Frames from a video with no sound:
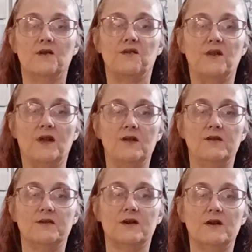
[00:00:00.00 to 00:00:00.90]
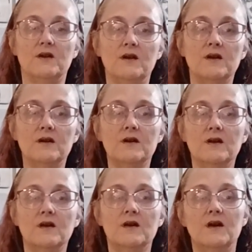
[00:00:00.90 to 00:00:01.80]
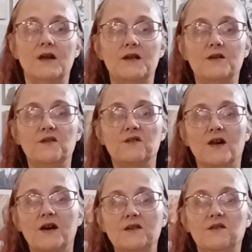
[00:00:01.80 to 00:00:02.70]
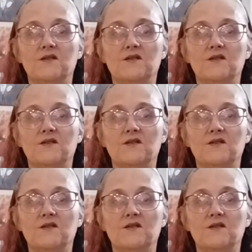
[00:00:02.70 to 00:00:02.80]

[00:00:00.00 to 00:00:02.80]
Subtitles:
center, and side to